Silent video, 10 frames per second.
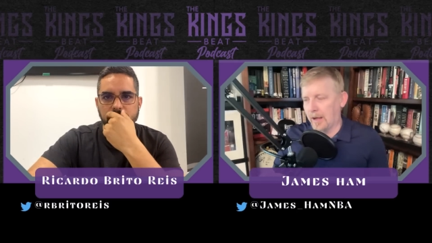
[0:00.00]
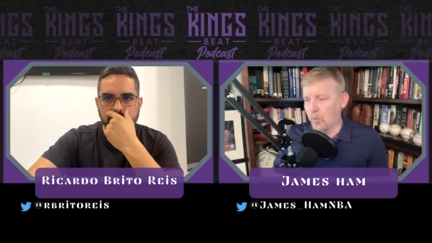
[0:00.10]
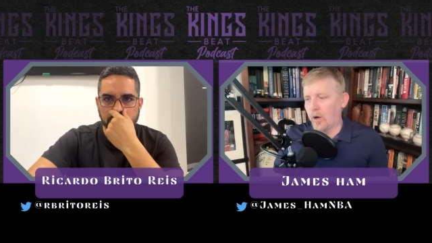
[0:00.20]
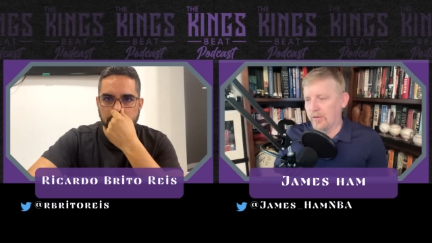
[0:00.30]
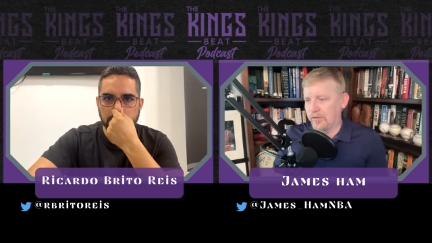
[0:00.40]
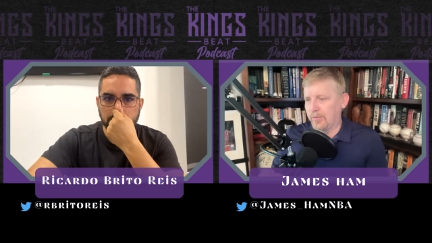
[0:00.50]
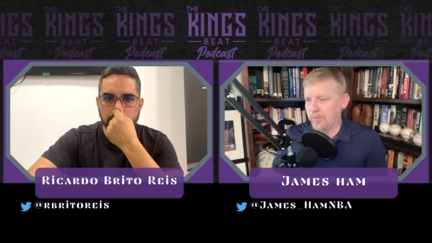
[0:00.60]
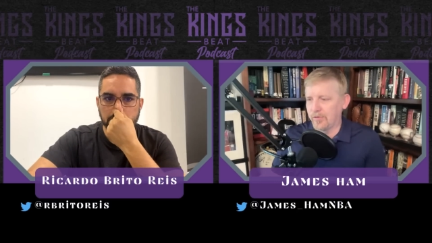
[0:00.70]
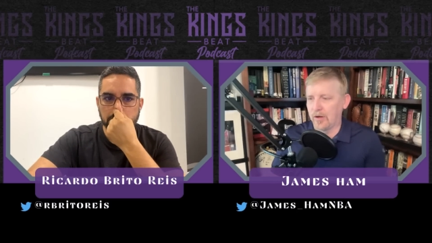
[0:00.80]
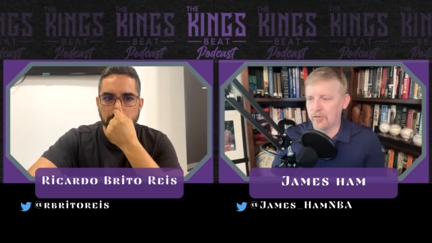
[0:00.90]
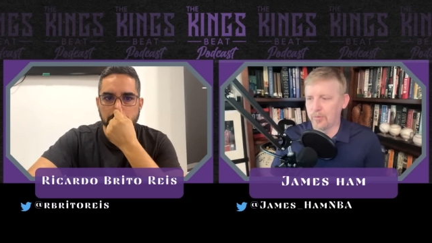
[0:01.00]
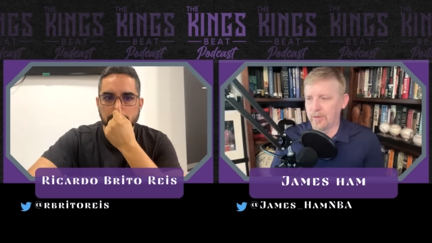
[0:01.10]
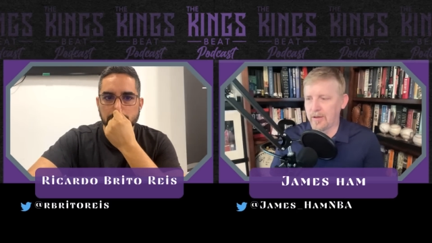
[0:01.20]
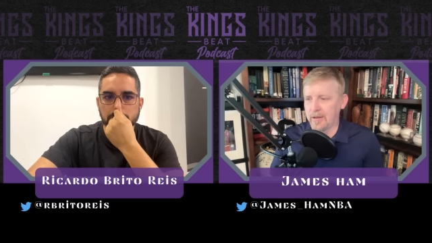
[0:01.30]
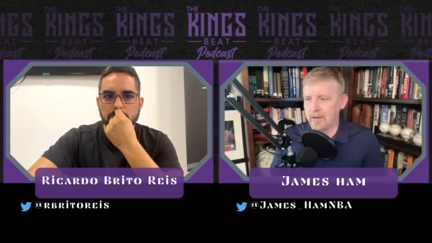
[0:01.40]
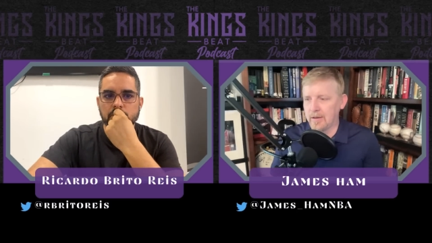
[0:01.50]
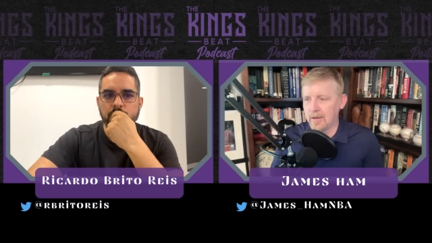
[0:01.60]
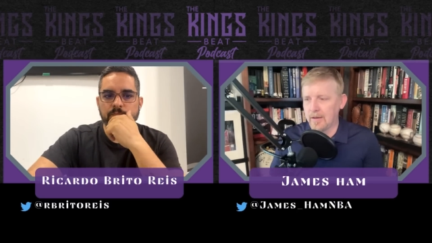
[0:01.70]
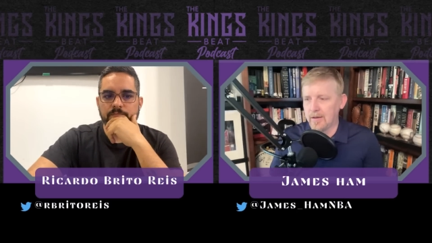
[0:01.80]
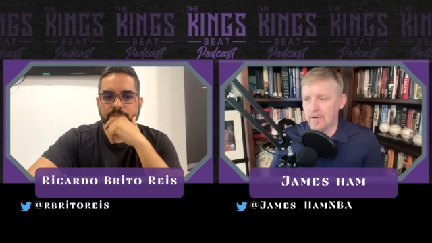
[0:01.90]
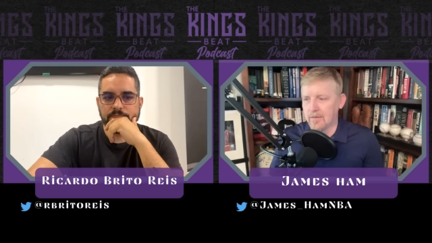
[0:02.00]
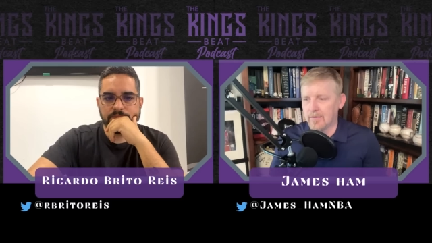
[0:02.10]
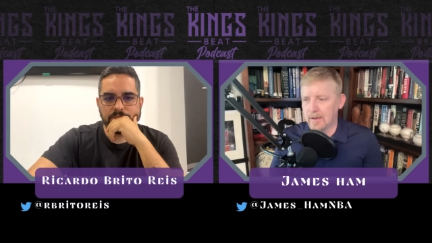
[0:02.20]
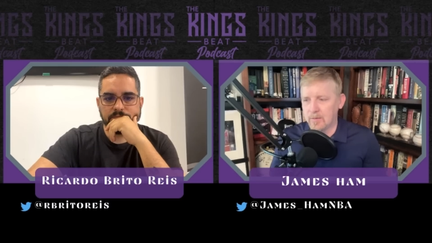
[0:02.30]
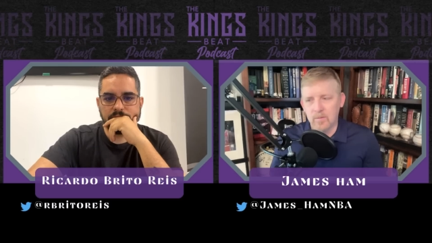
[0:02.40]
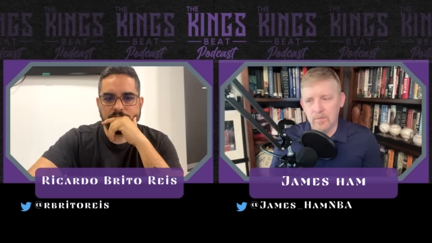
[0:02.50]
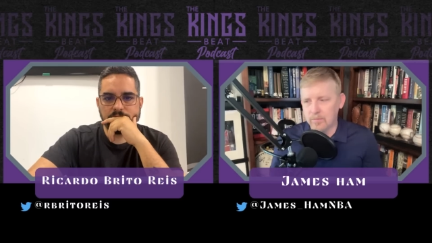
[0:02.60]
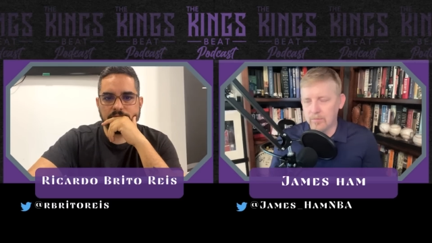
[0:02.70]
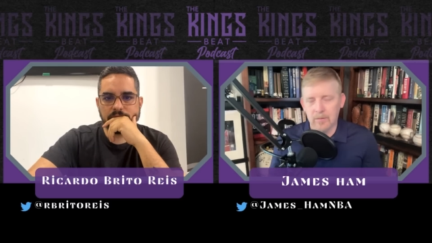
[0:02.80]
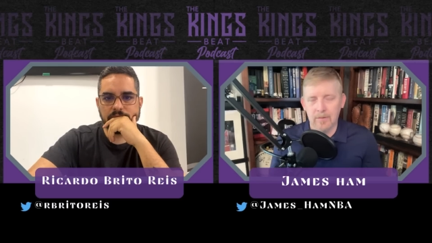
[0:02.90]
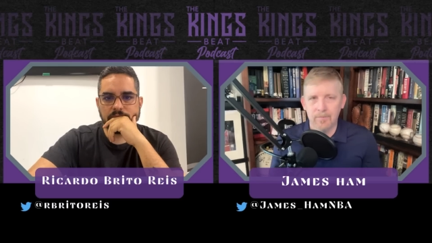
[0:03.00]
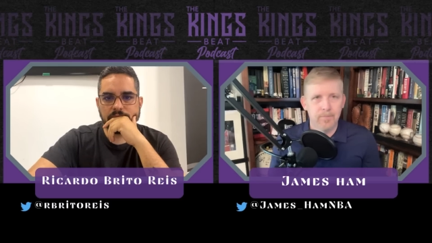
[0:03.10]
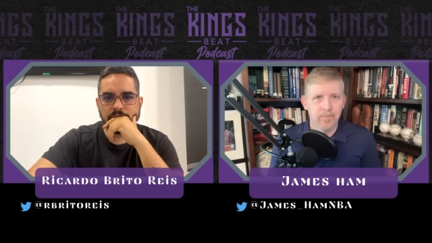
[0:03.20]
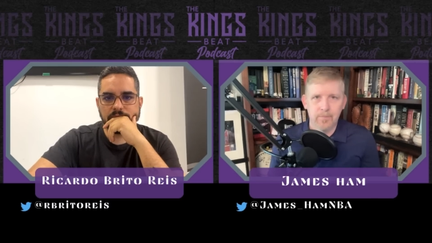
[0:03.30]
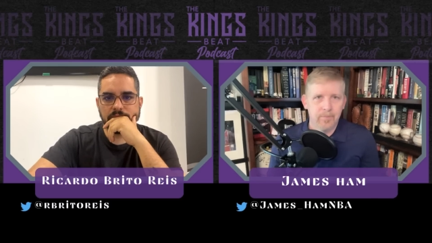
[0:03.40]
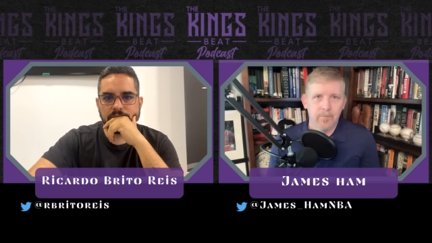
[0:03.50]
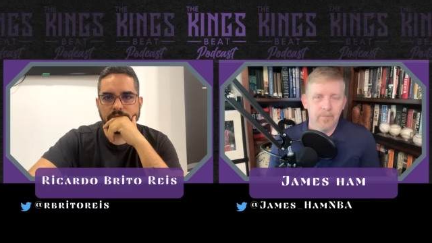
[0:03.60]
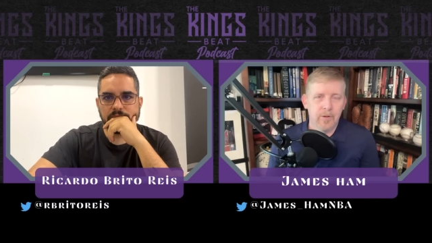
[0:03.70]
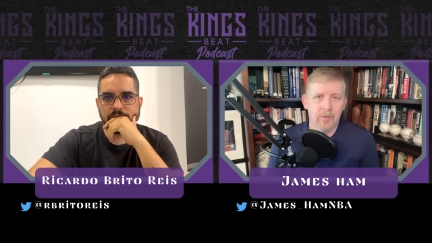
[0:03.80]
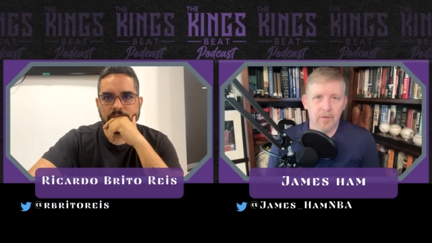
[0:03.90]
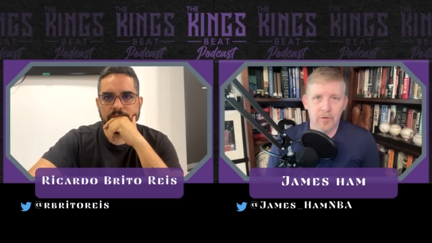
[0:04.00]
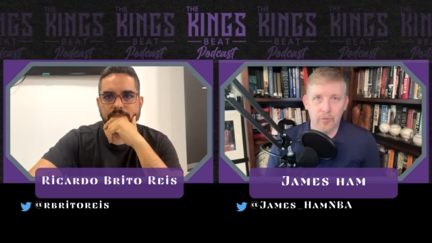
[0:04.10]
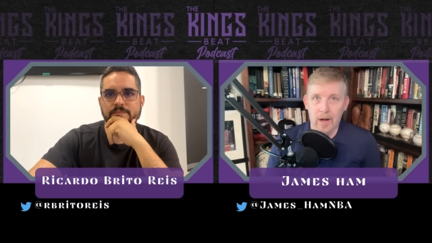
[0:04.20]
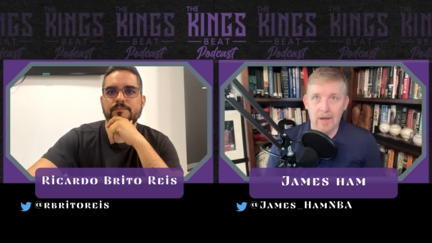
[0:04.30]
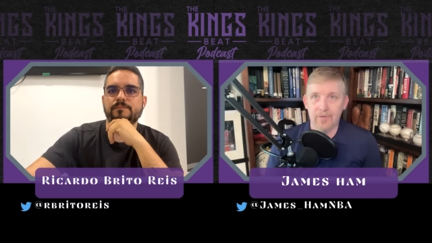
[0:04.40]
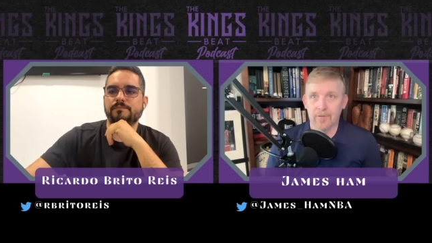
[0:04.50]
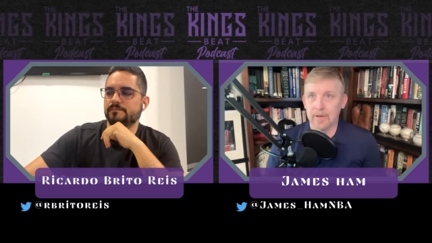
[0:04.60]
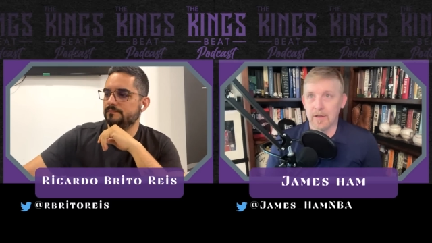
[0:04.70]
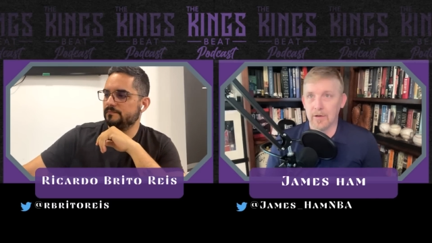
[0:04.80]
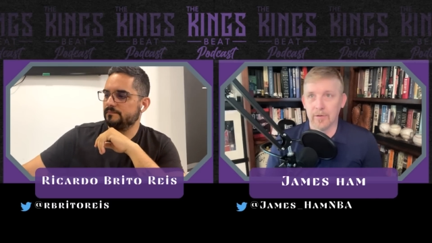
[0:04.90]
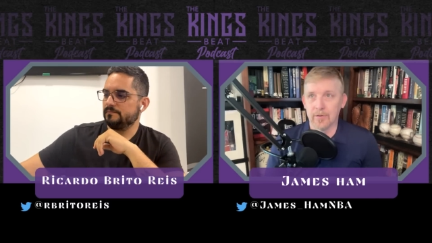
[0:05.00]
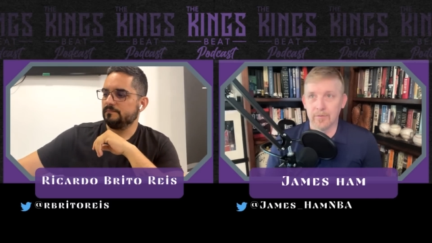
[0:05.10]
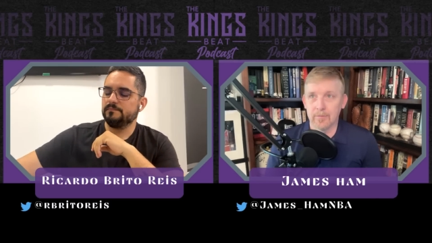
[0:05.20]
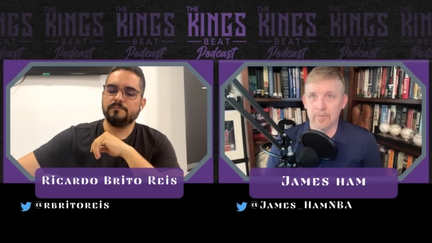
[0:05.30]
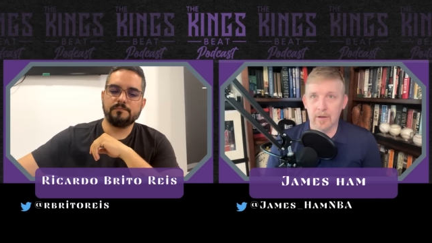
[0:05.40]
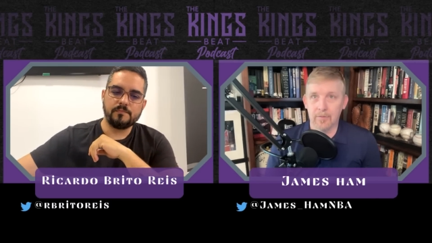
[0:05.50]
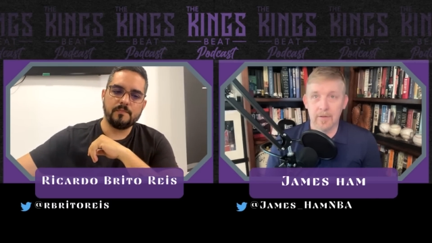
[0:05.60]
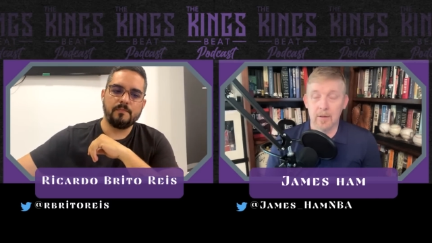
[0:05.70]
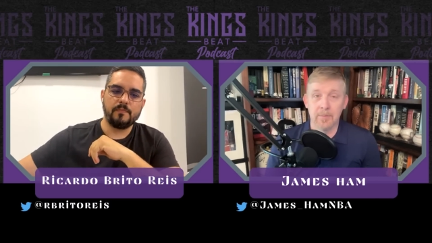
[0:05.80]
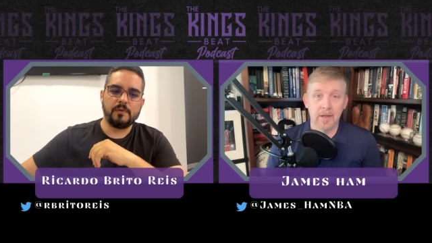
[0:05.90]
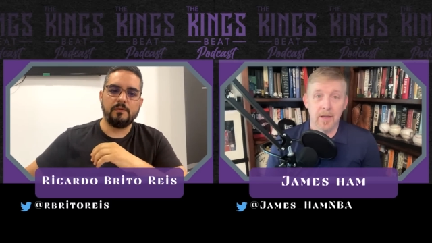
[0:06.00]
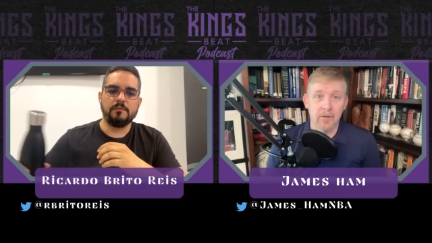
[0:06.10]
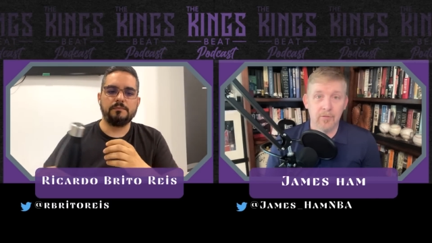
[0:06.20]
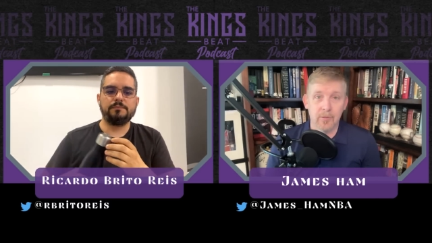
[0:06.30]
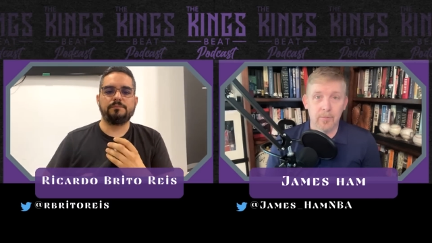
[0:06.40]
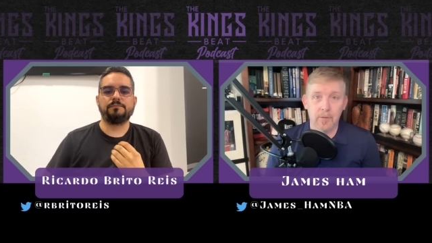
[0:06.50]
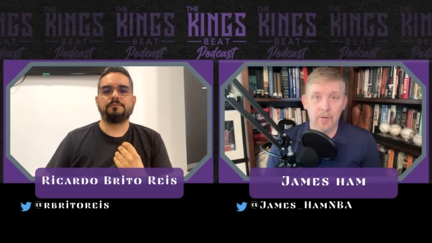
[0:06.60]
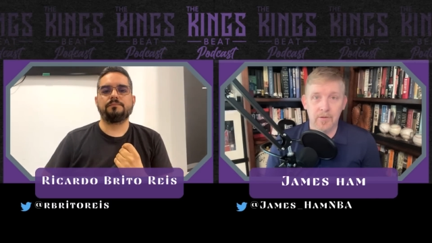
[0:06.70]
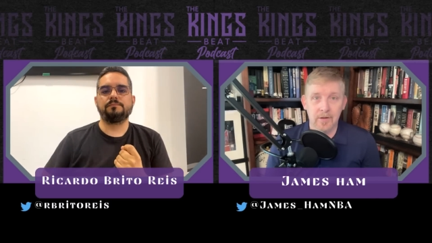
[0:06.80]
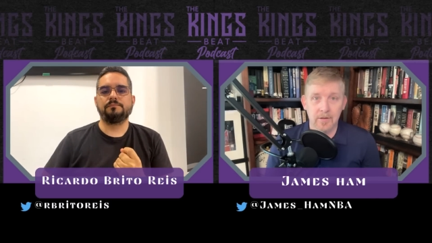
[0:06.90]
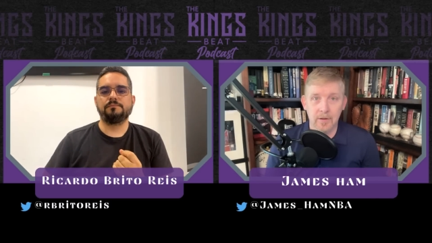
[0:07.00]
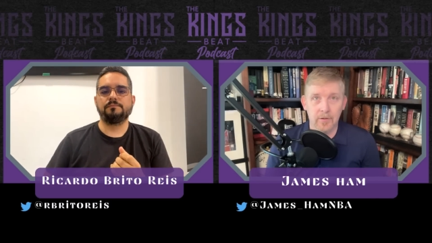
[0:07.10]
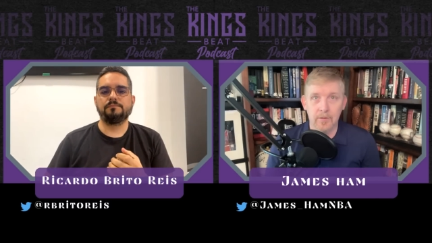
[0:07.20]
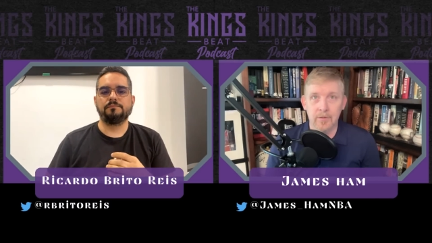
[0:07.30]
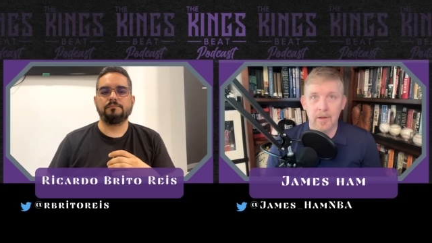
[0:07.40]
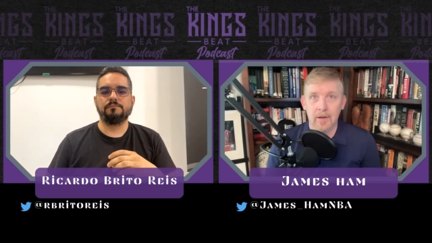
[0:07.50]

Speaker 1: I watch Sasha play. Like, I've covered the draft for years. I've covered the N B A for thirteen years.